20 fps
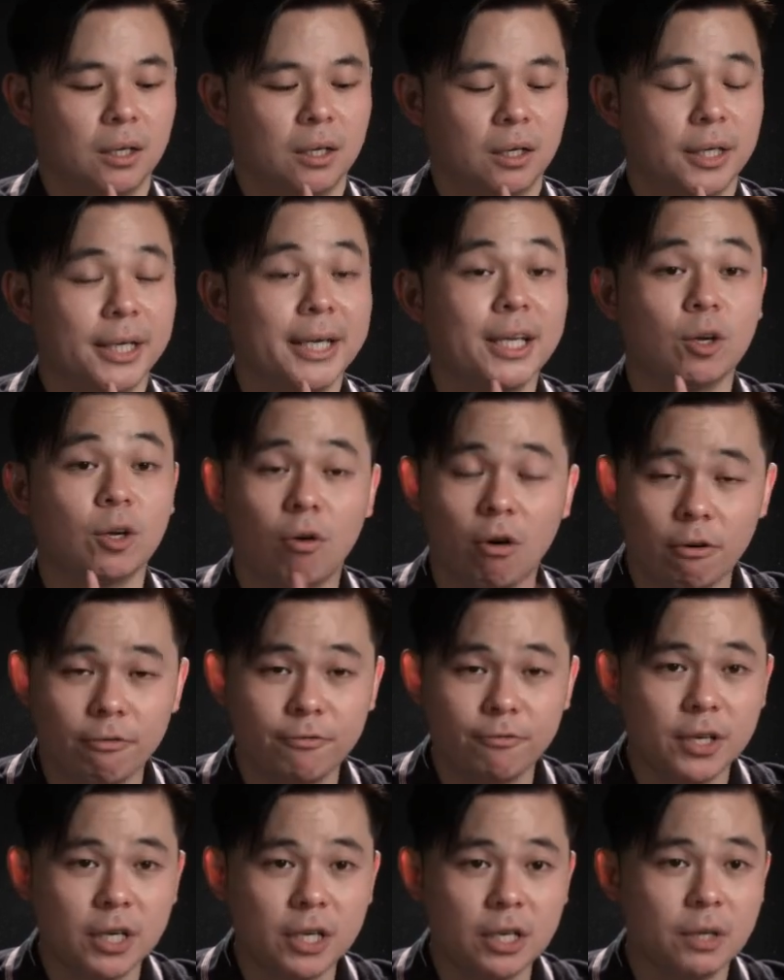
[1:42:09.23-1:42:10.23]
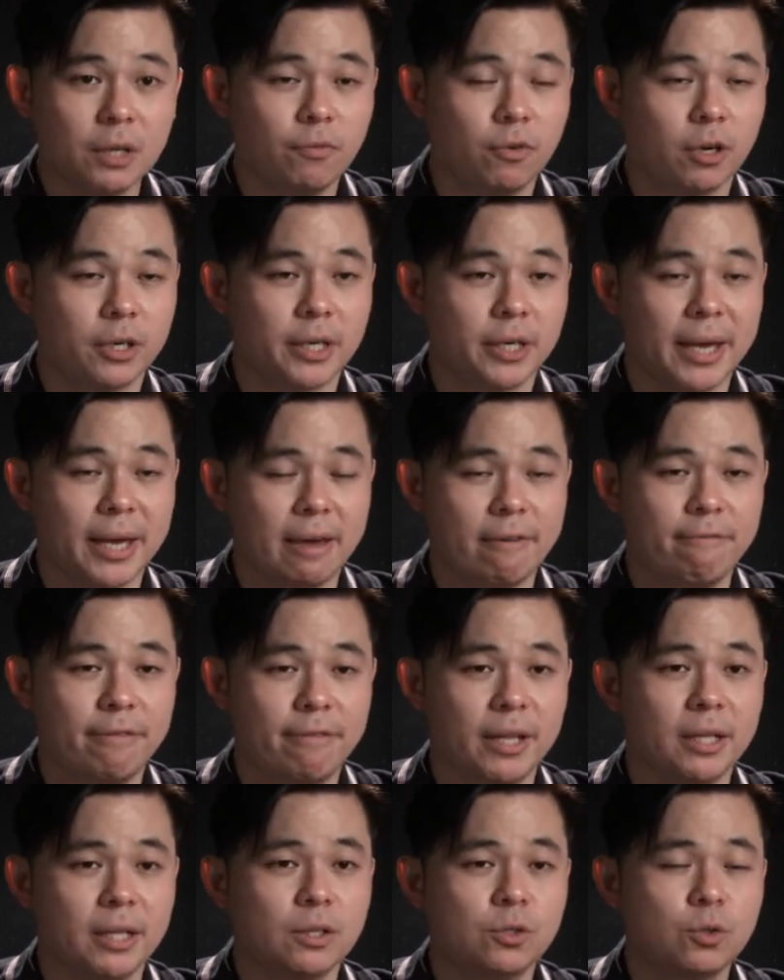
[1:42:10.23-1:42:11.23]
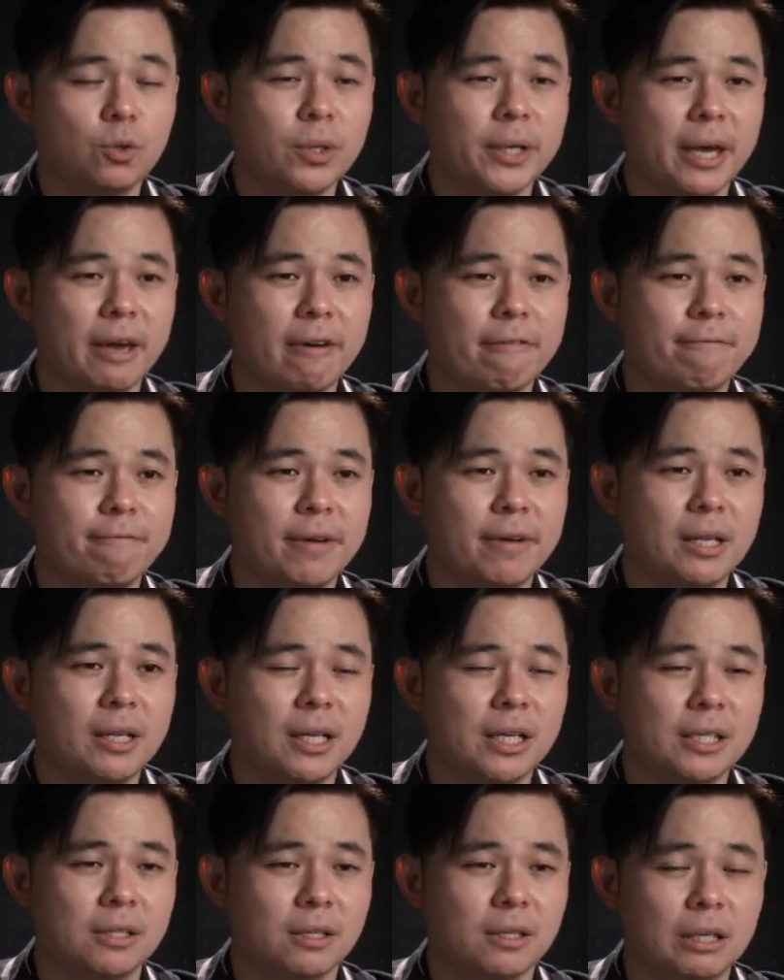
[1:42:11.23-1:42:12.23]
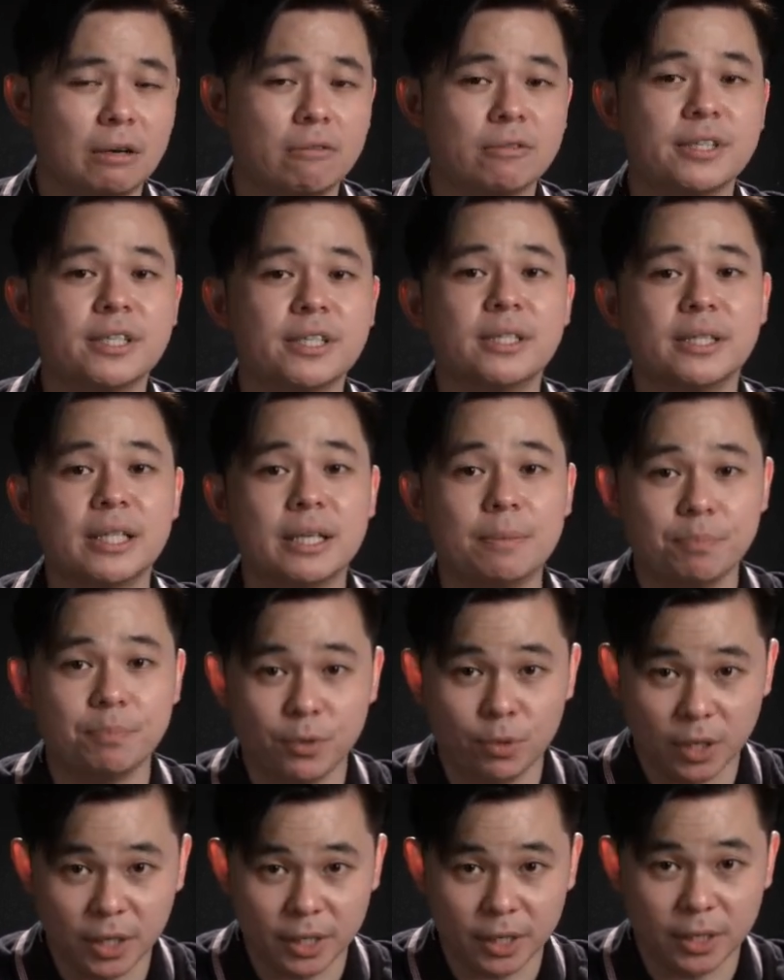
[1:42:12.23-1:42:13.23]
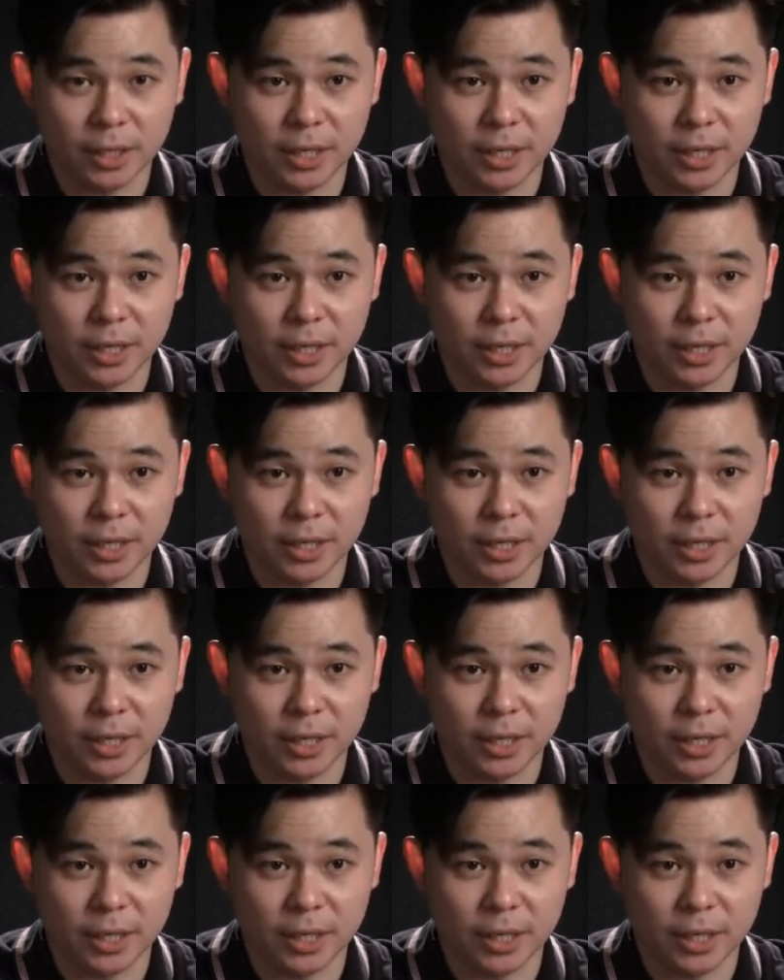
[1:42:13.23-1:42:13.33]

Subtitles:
in coffee, they've got the caffeine. So caffeine is a type of stimulant.